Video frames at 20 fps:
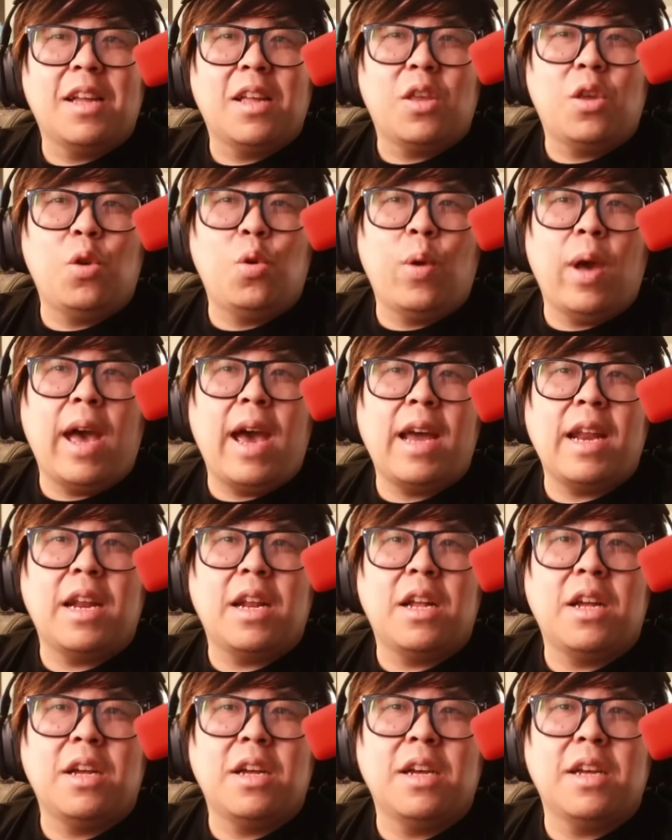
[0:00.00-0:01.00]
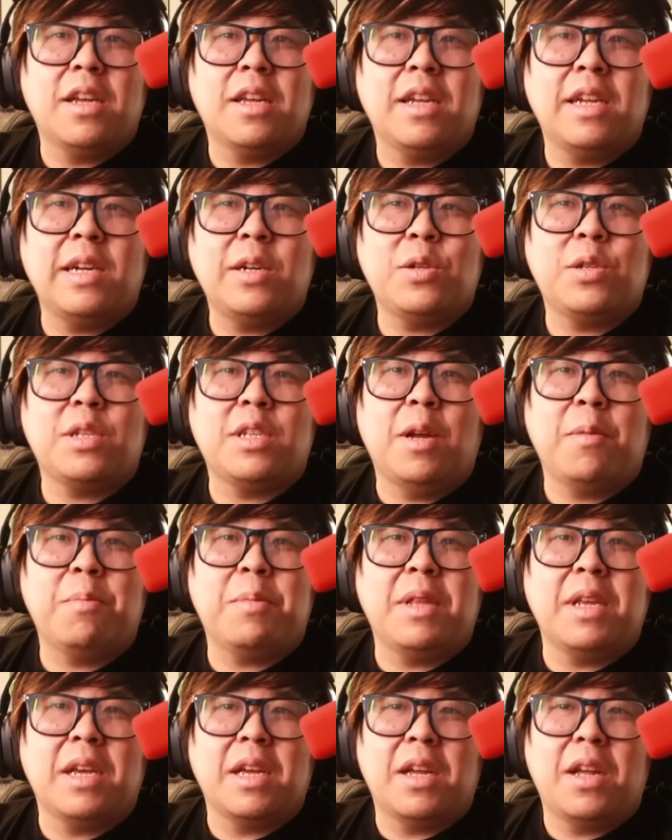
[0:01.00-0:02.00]
You had it, huh? Here's
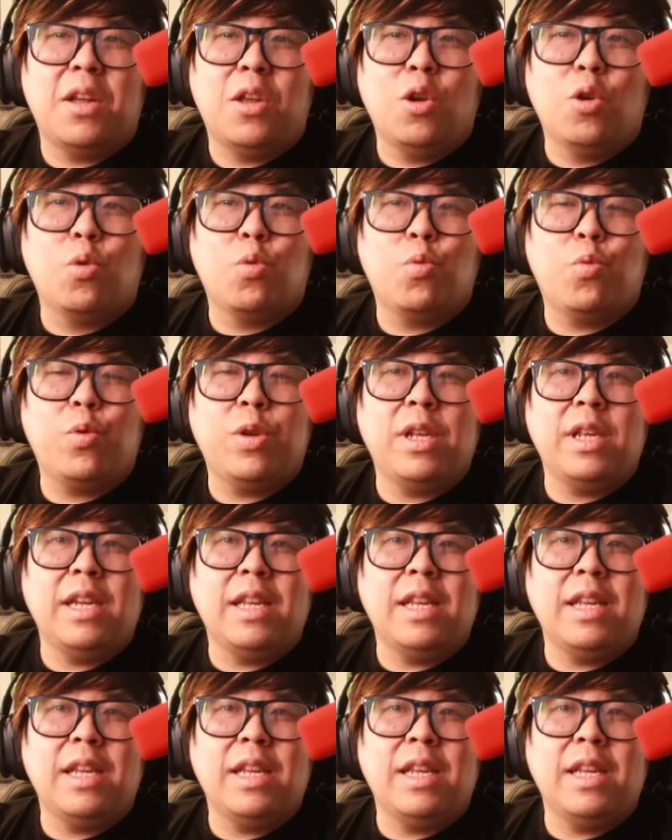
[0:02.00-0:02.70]
something you'll really